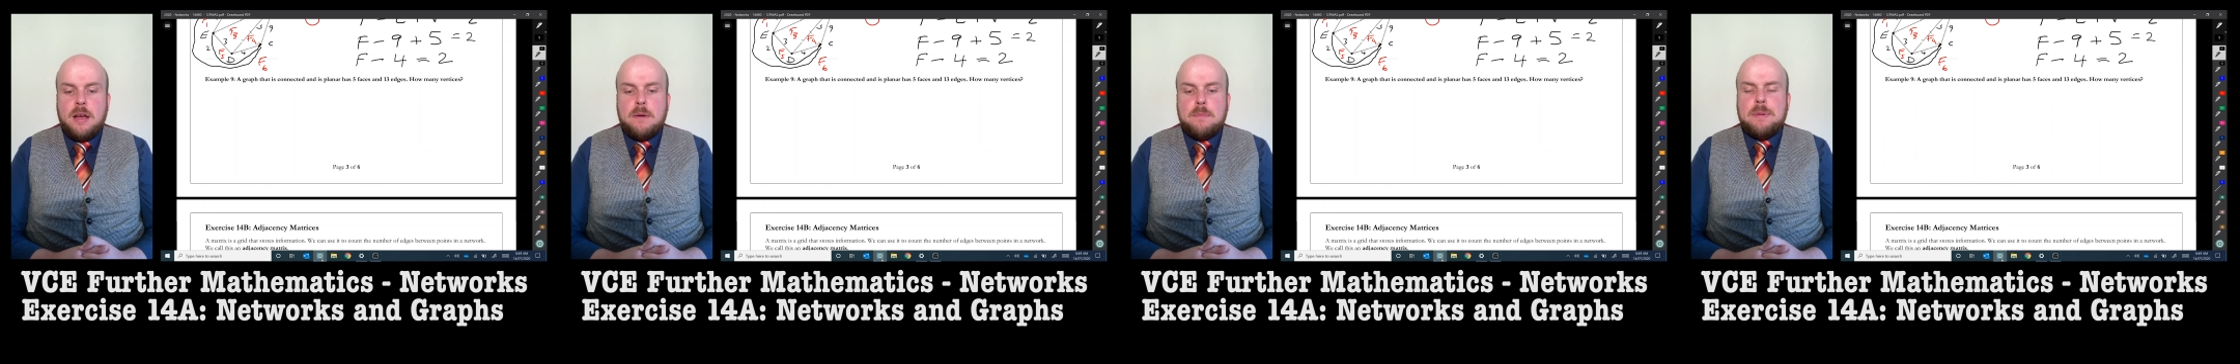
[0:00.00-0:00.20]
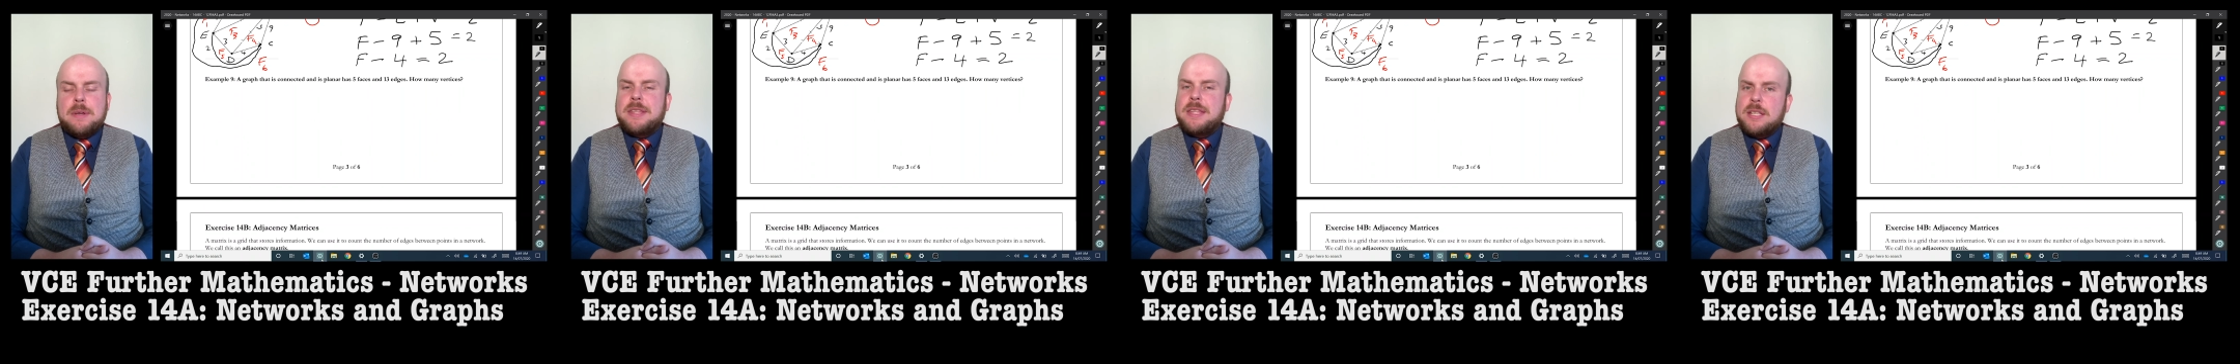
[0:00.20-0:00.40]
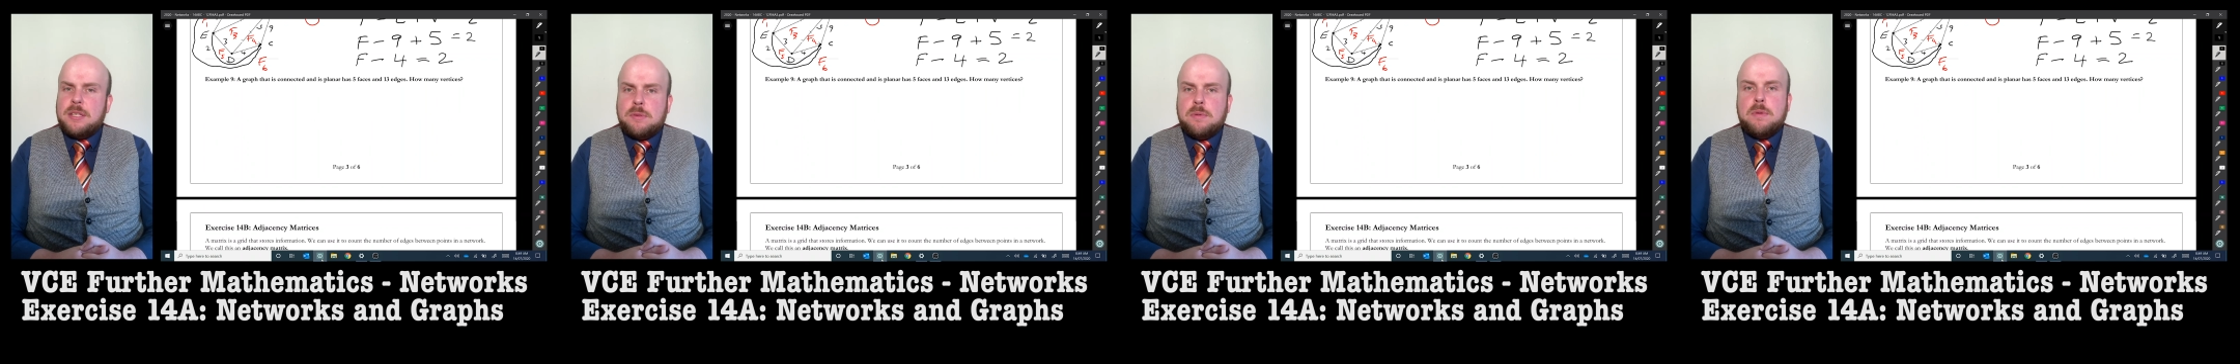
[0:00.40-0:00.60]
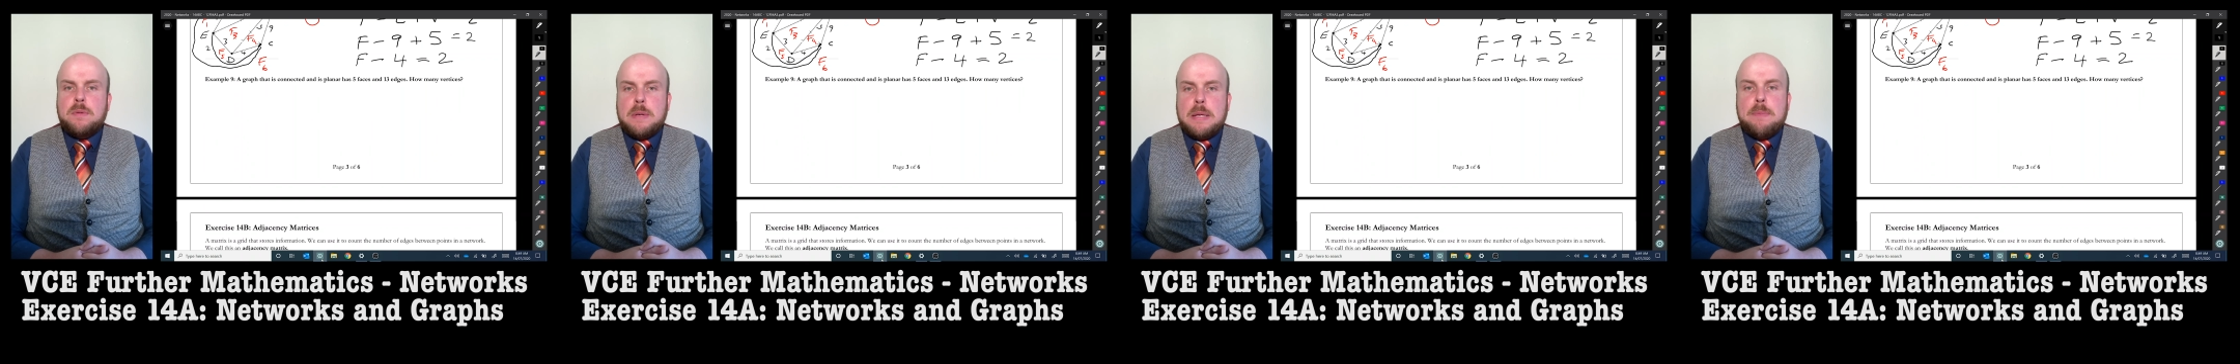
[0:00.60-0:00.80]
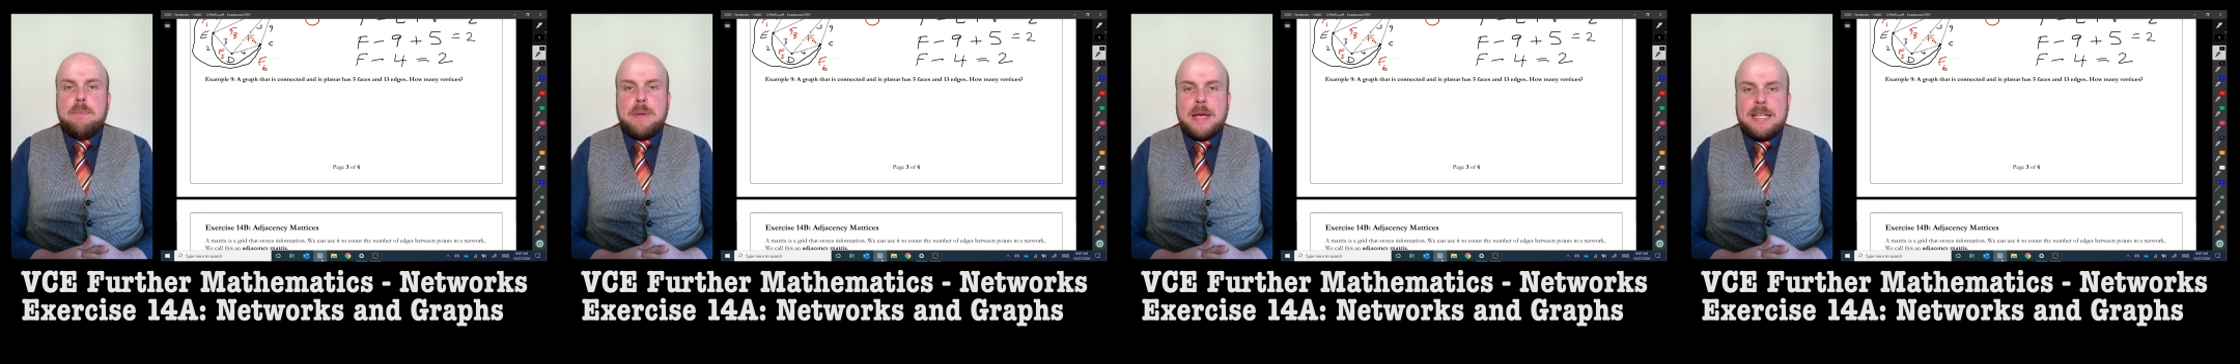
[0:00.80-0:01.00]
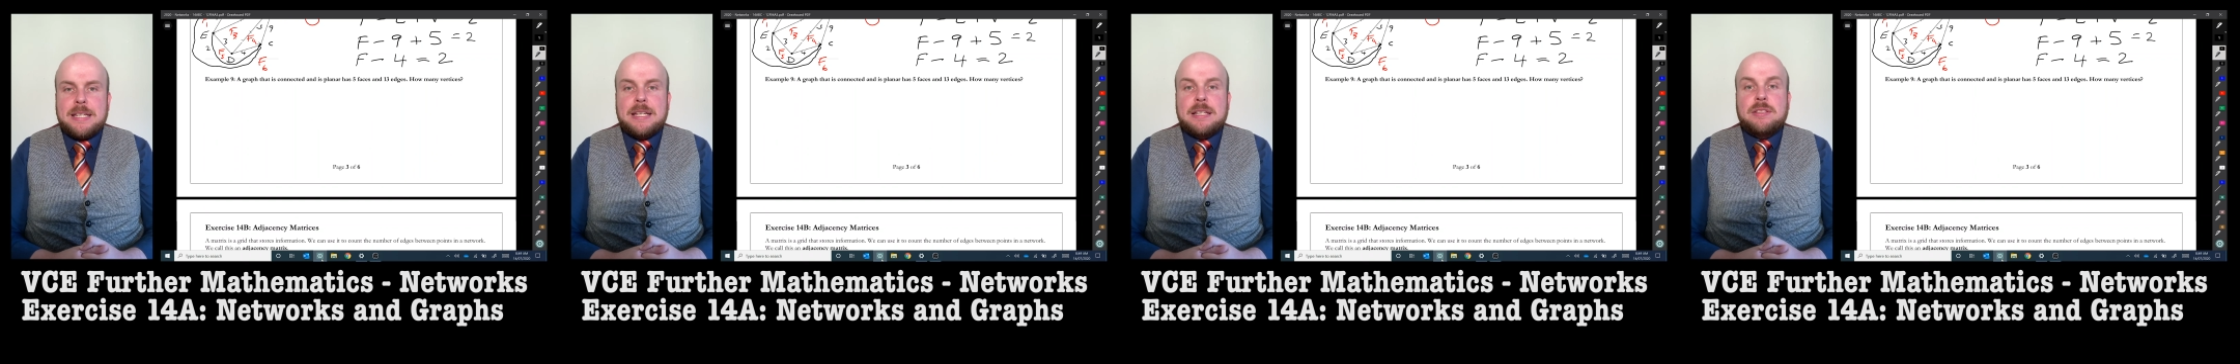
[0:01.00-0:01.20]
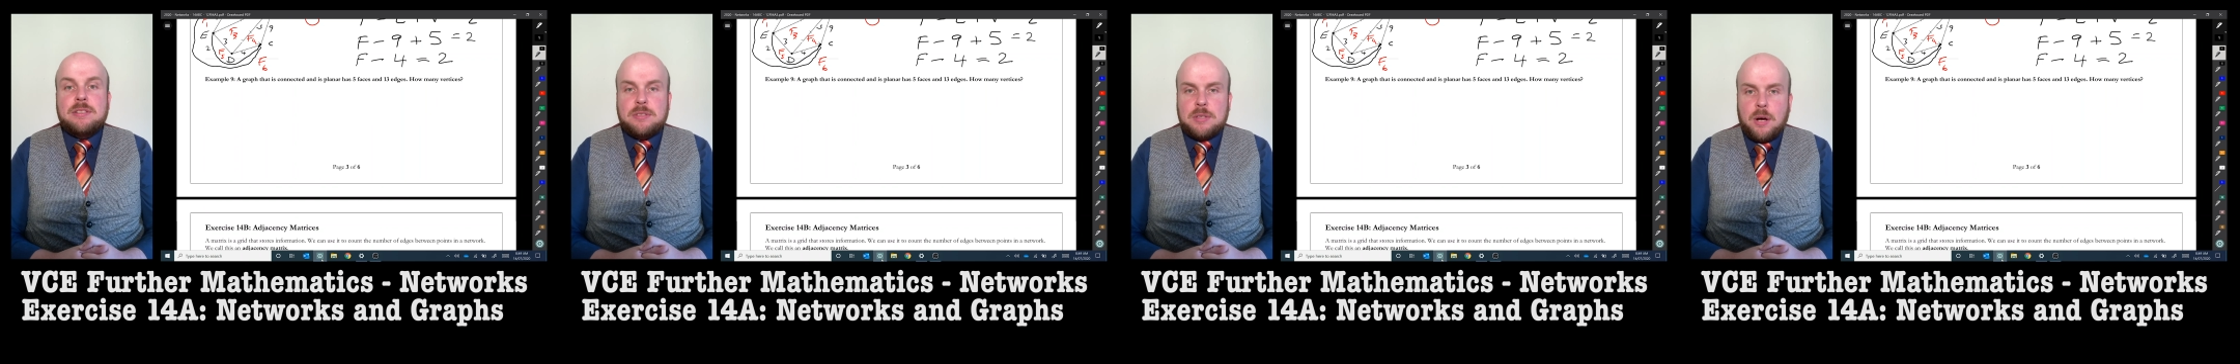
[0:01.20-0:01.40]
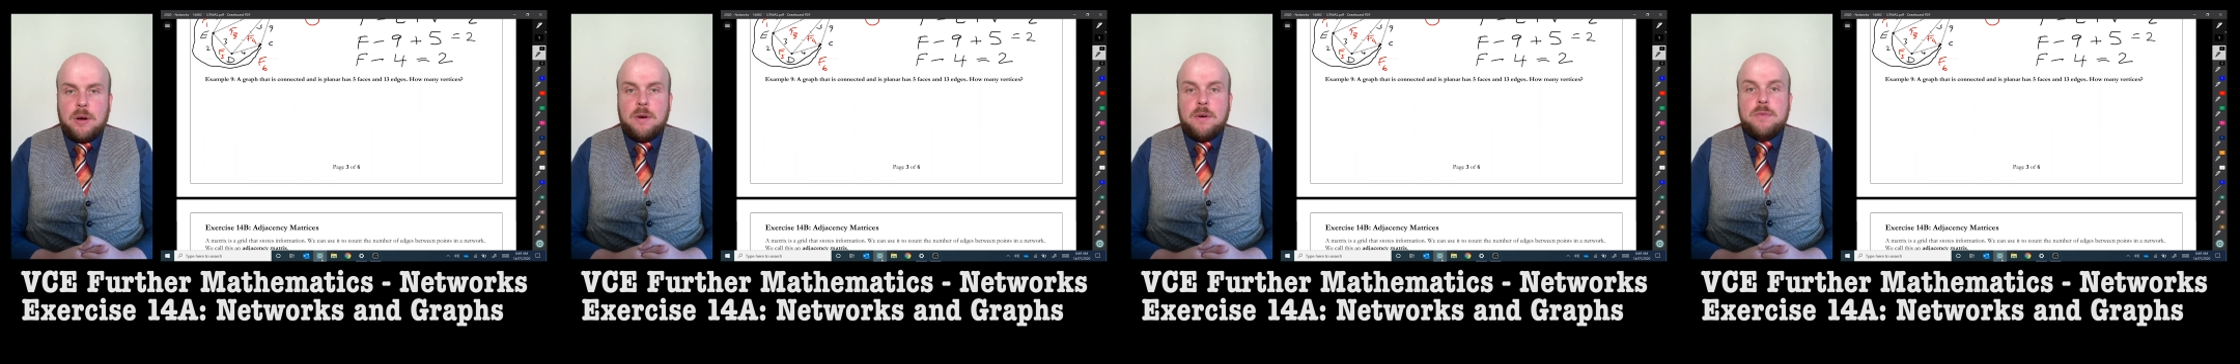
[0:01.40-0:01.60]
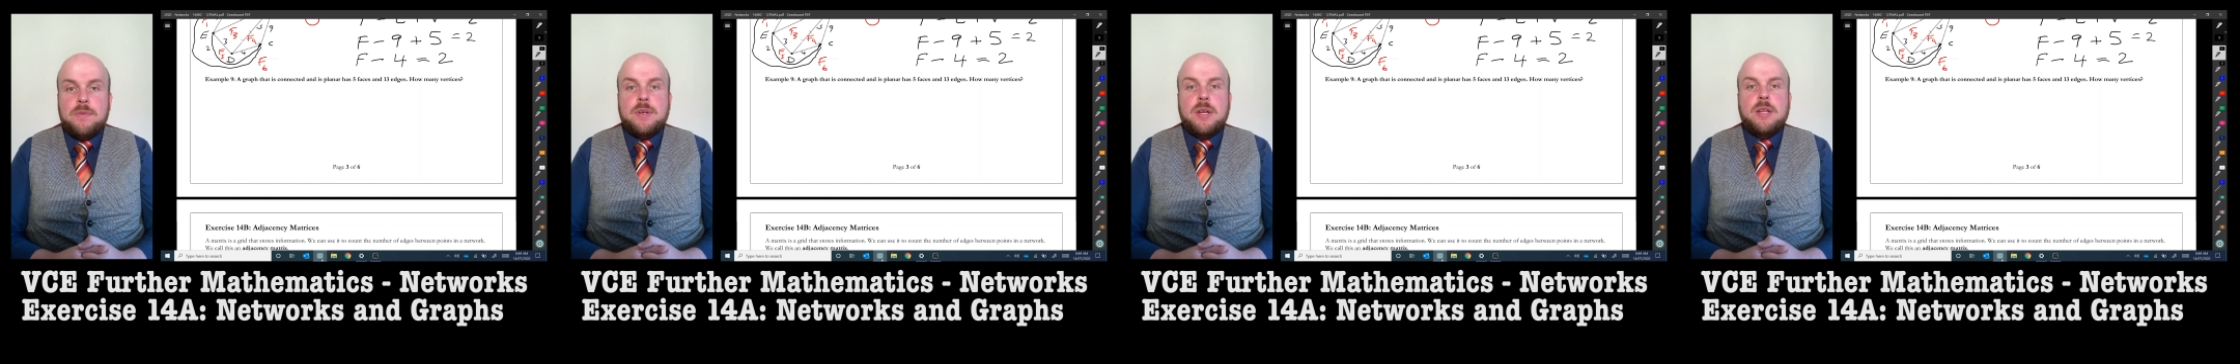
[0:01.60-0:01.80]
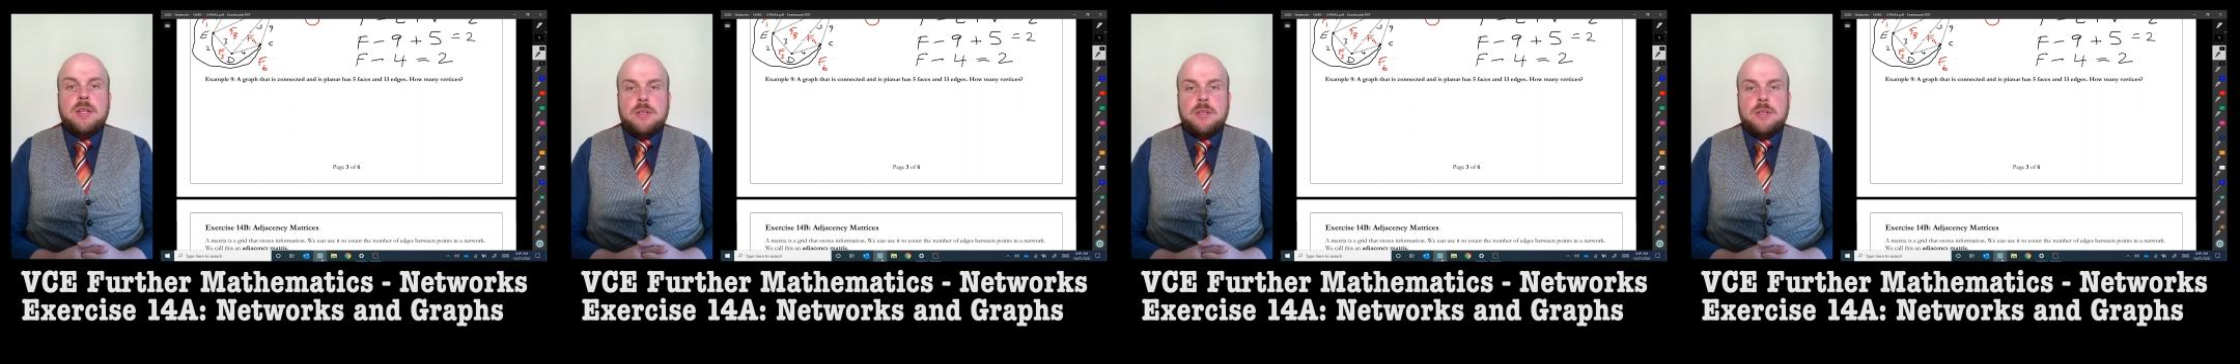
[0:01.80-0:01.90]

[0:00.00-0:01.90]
but this would be better solved